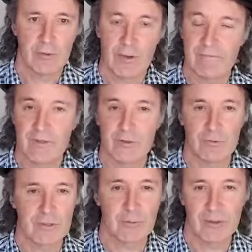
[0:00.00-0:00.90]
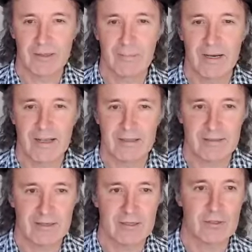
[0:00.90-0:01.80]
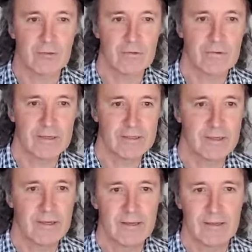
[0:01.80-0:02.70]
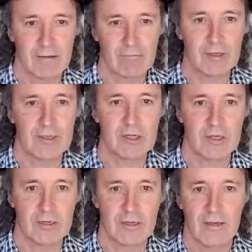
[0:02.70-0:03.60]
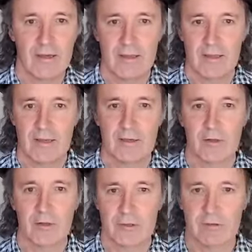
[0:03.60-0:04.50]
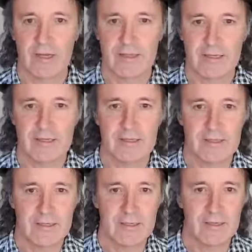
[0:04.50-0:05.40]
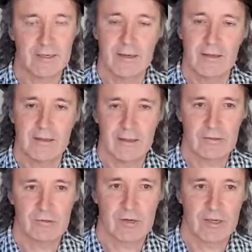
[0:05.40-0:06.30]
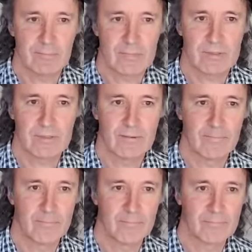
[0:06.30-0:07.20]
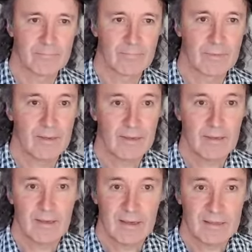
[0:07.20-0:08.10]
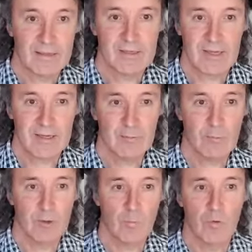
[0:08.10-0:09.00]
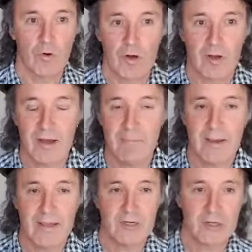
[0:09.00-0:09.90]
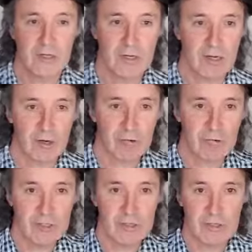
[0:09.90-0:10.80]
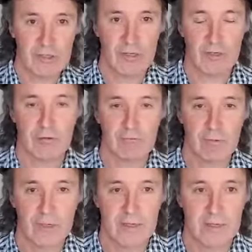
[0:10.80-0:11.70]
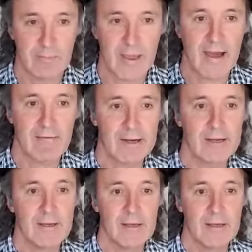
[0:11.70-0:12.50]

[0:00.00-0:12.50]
who have sought to eliminate their stories, their religion, their cultural identity, their dreams. In the Second World War, a major Christian European power